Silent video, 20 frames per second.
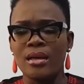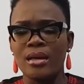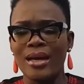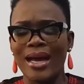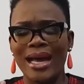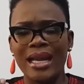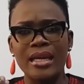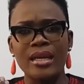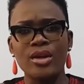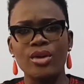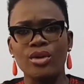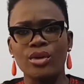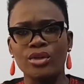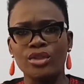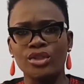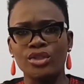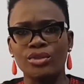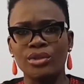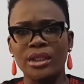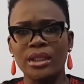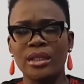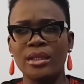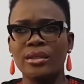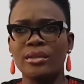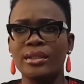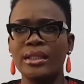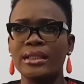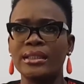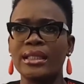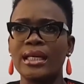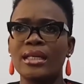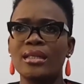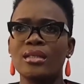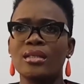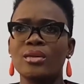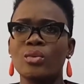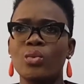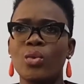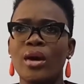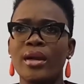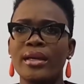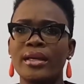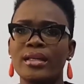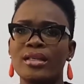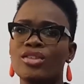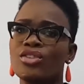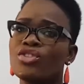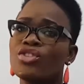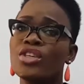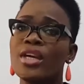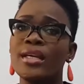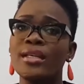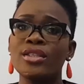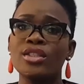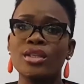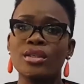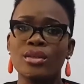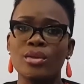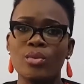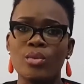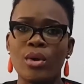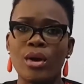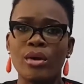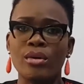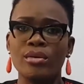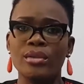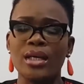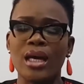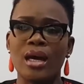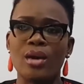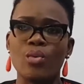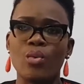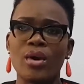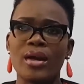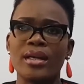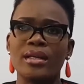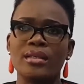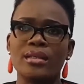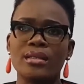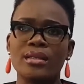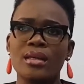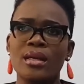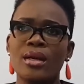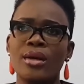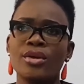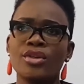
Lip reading: an industry, created what is changing the world and what has